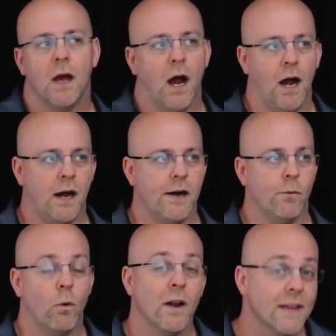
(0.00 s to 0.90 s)

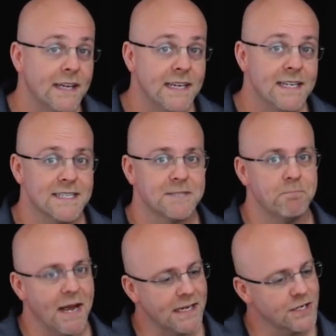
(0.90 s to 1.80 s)
One of the keys is
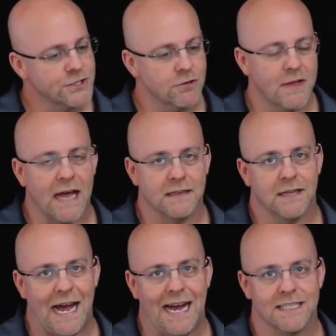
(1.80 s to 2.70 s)
making sure that
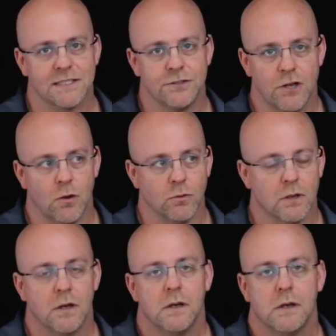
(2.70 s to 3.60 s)
last note
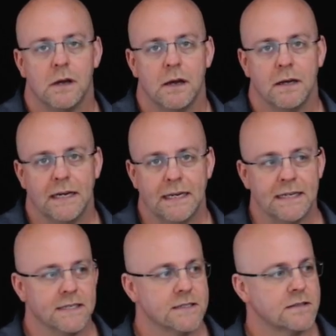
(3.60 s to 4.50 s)

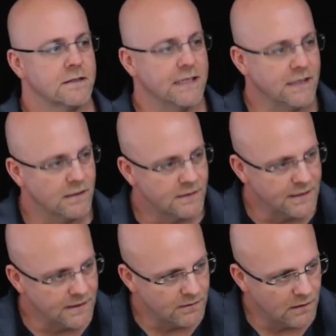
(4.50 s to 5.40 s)
is
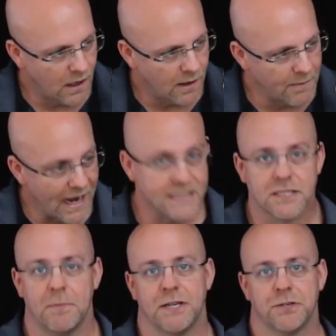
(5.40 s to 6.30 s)
the
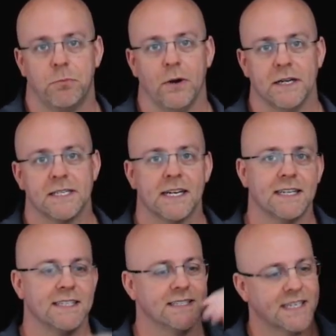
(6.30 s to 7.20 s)
exclamation point.
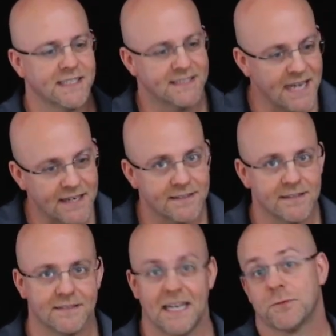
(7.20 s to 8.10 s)

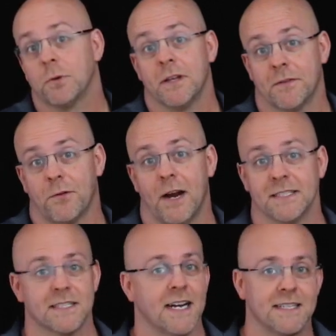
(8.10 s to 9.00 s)
That's really the phrase.
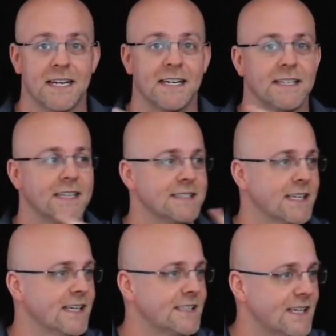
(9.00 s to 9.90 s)
It's not
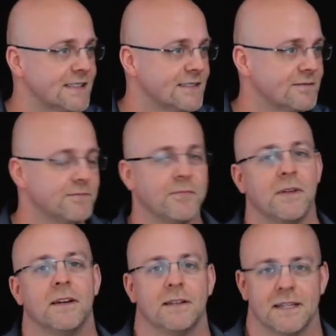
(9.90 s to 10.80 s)
digga-da-da-digga-da-da.
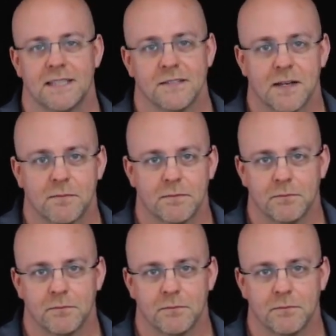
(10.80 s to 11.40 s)
That sounds like